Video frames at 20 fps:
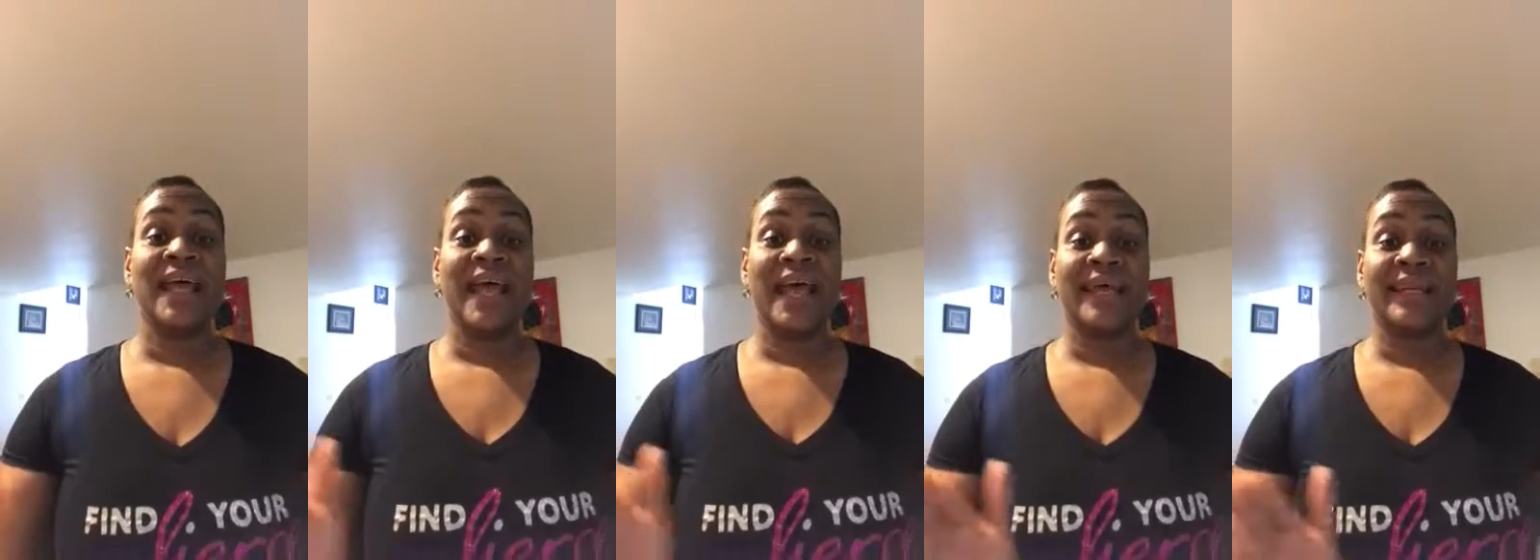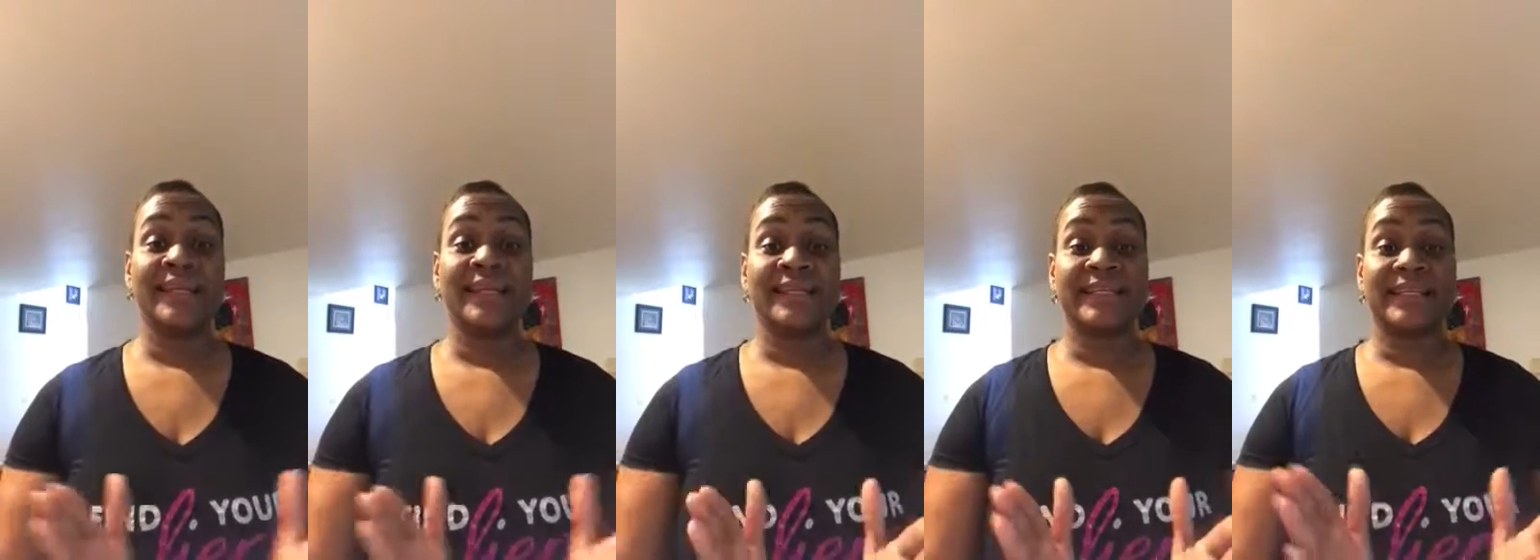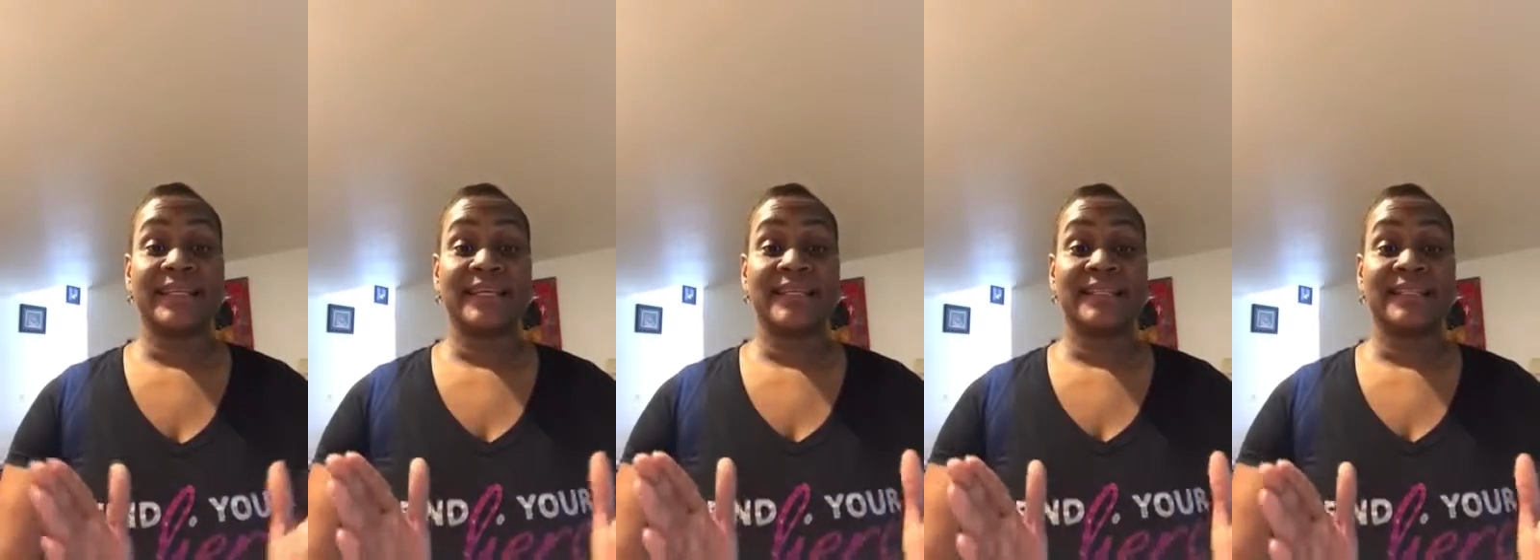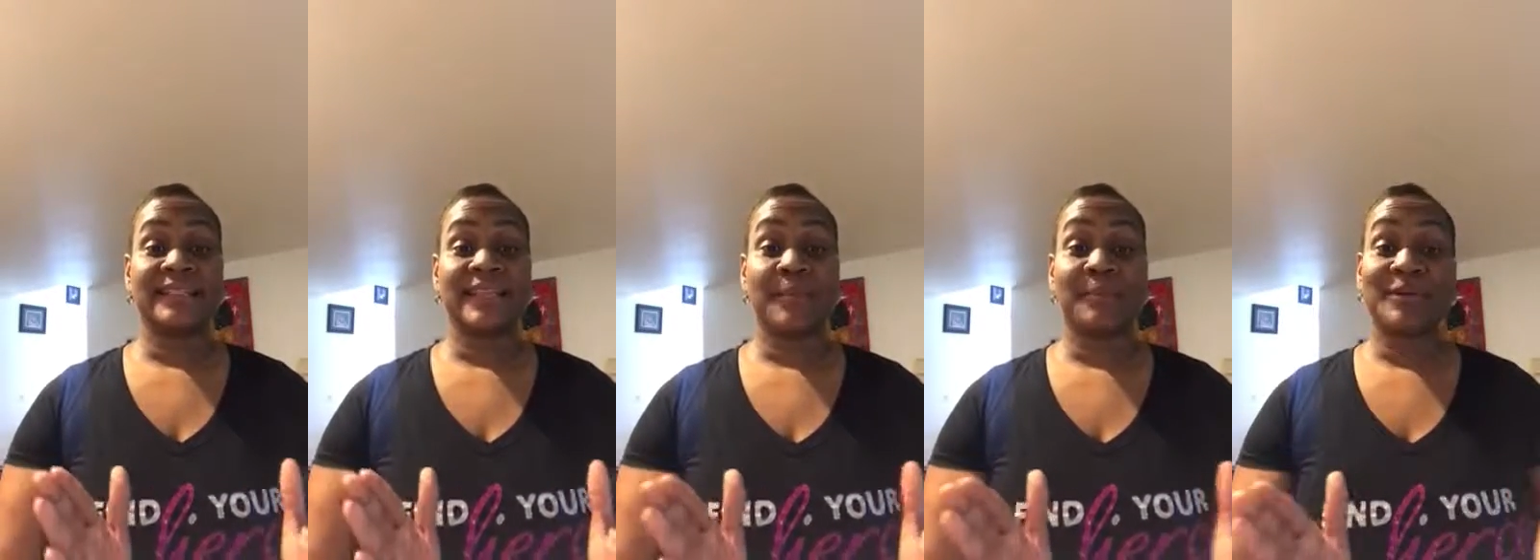And
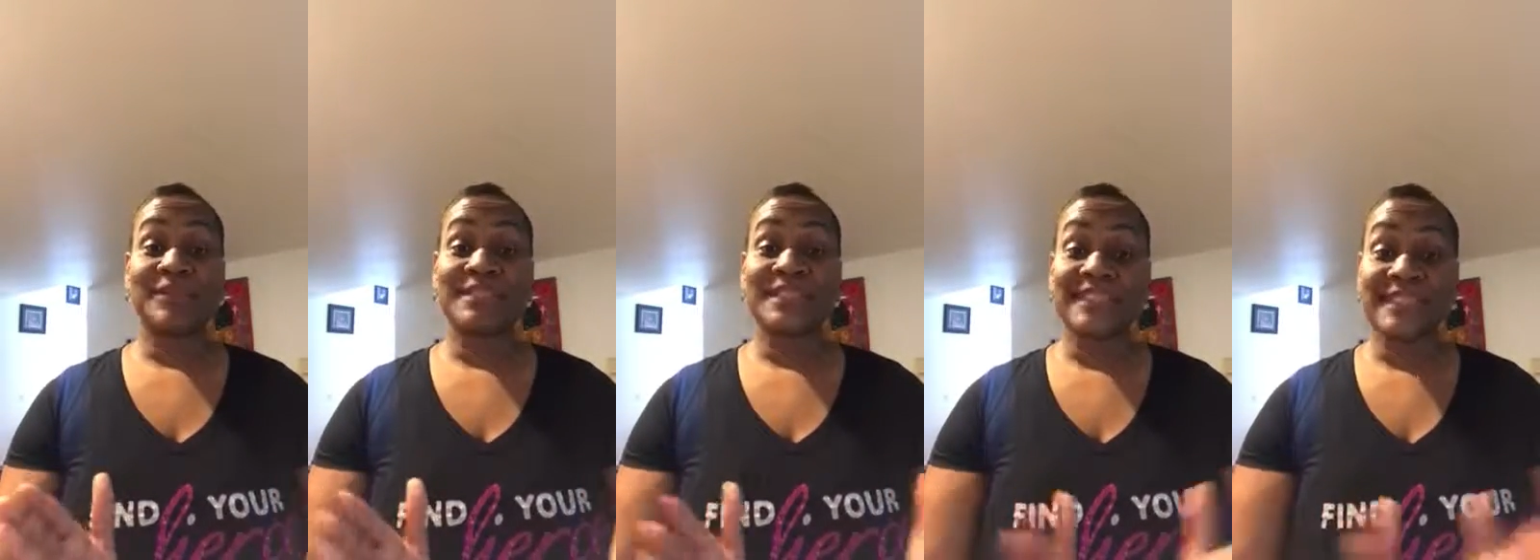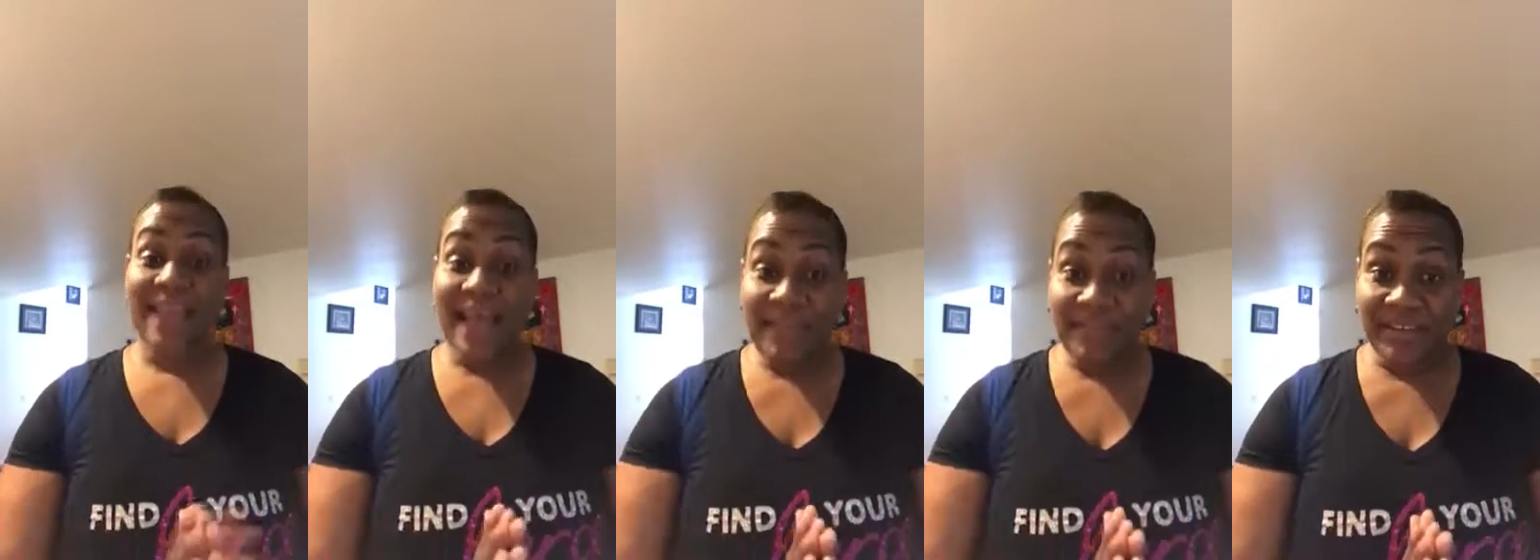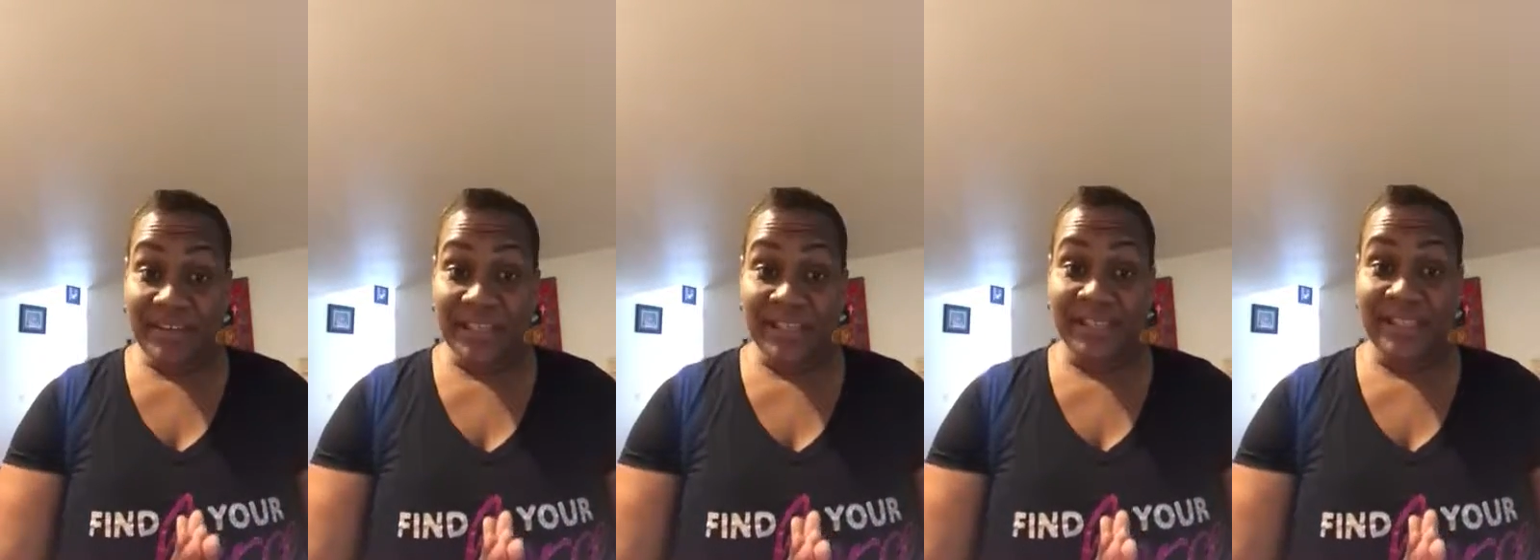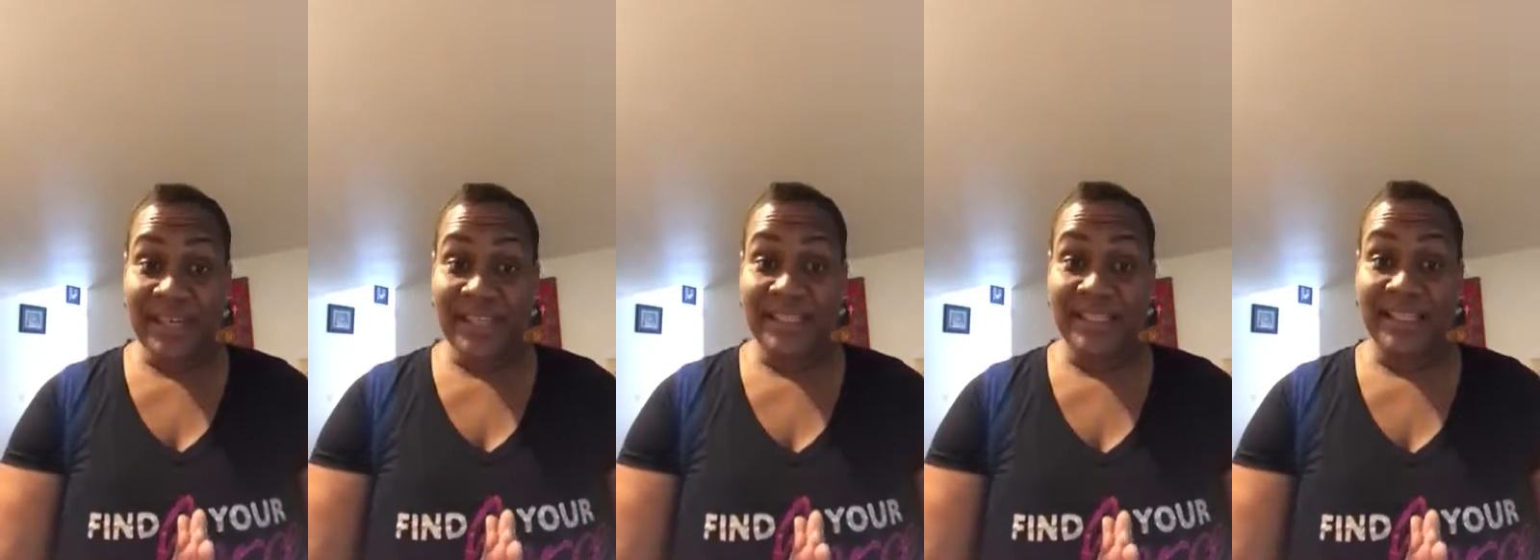number
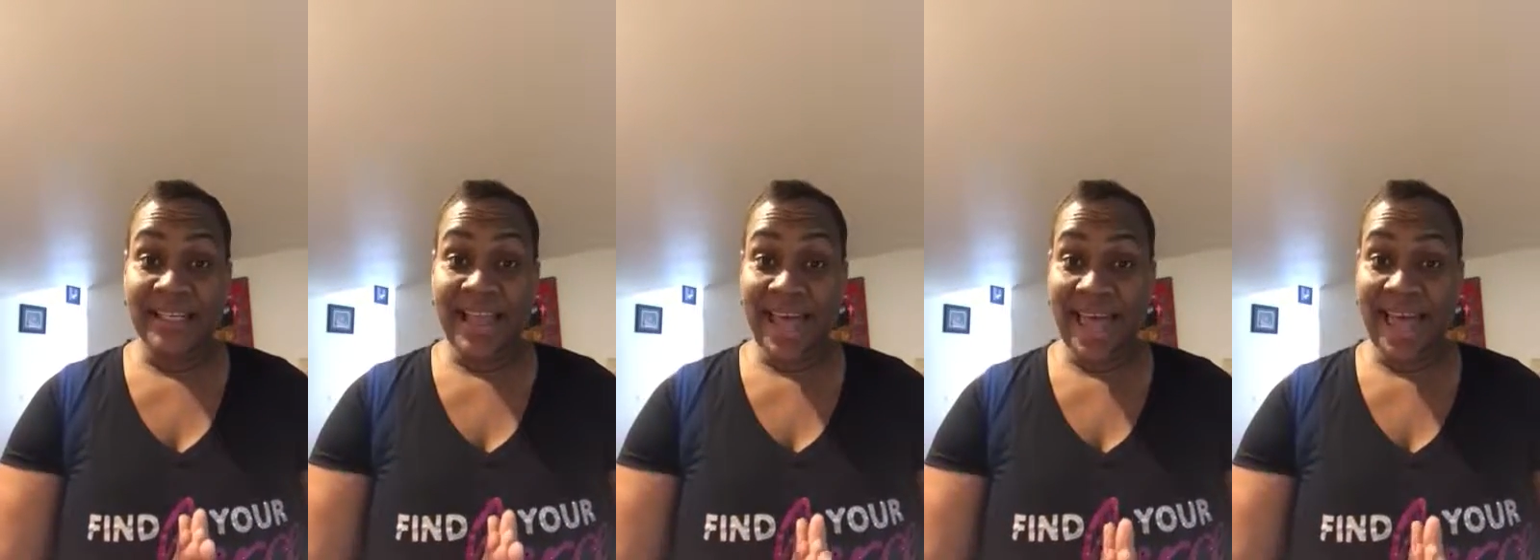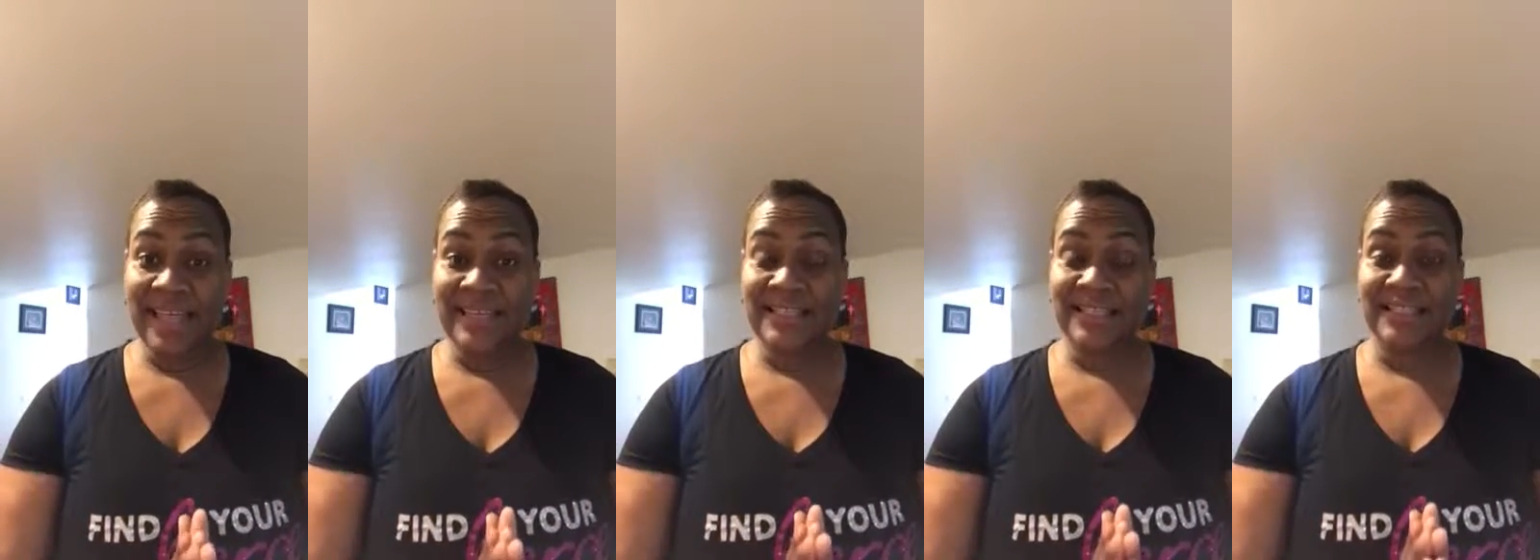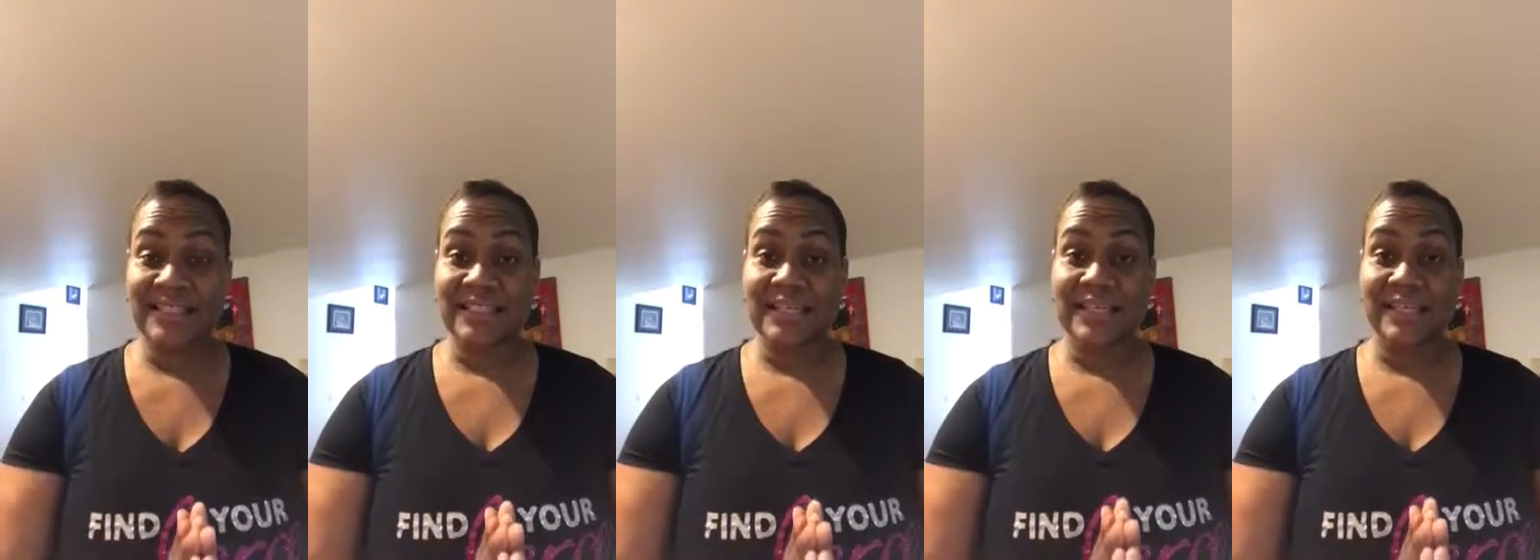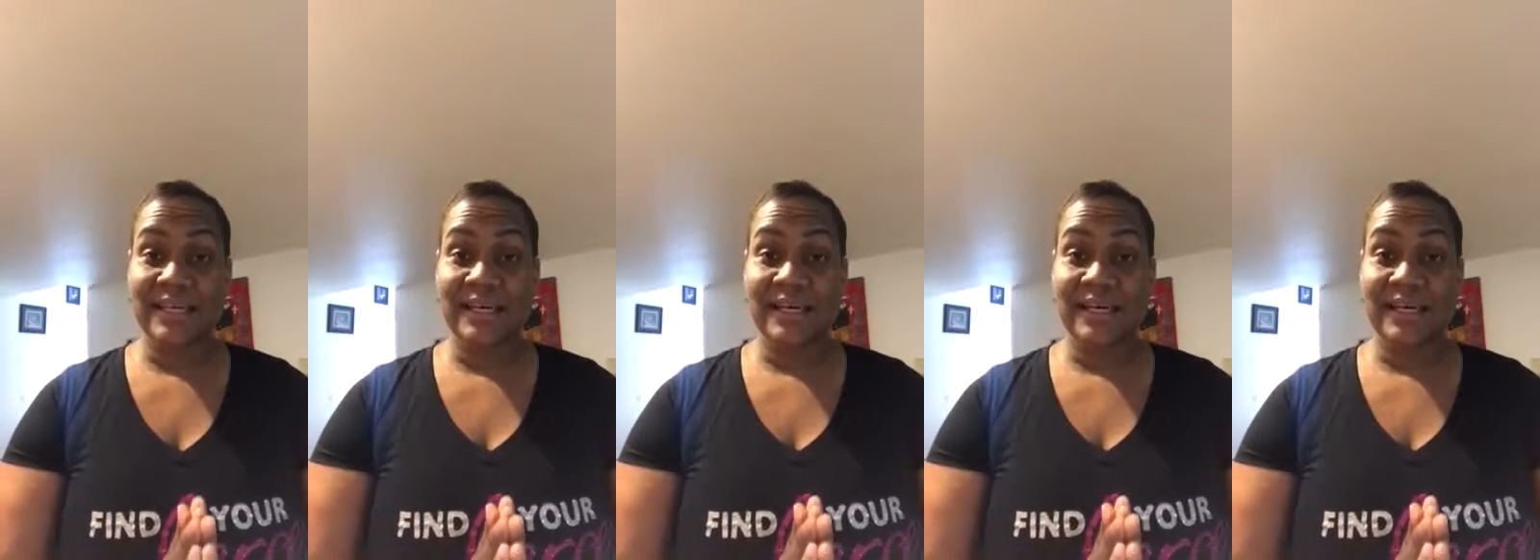7, and the last